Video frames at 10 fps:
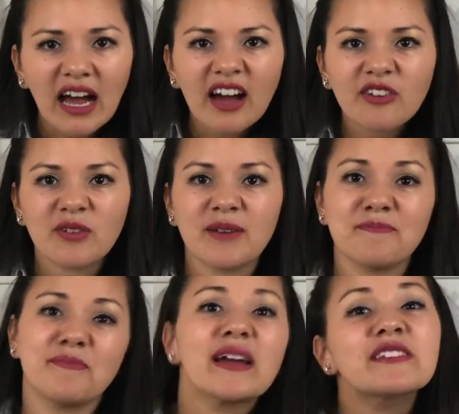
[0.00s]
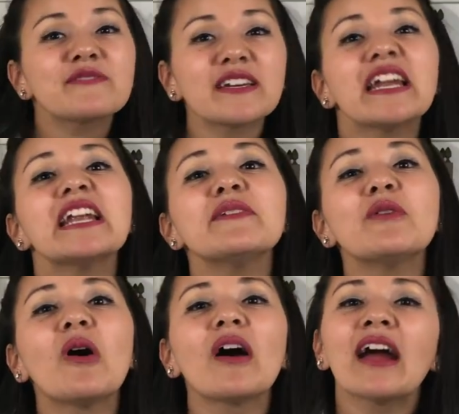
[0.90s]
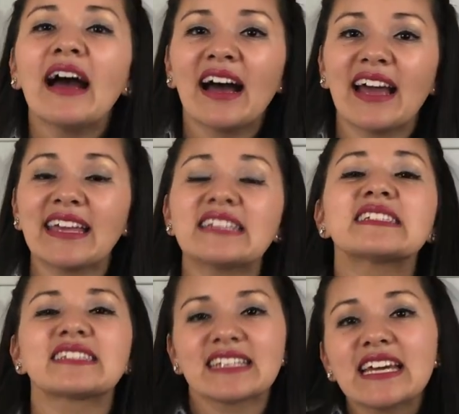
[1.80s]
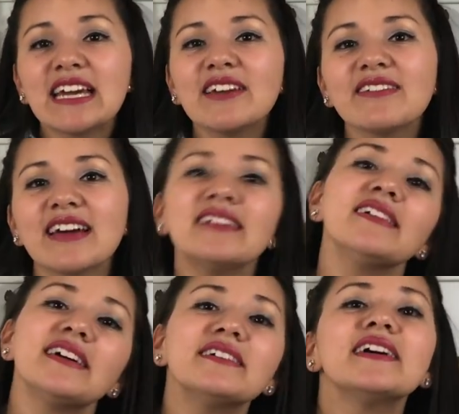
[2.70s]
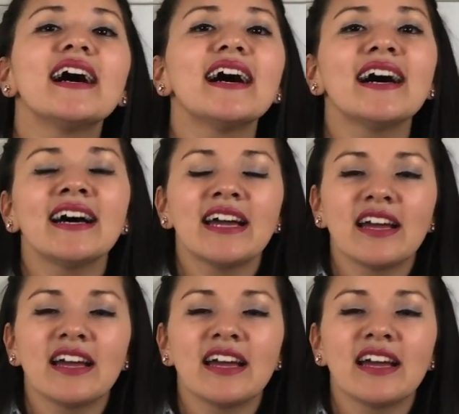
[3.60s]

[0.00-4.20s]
I don't want to breastfeed anymore, I can sleep, and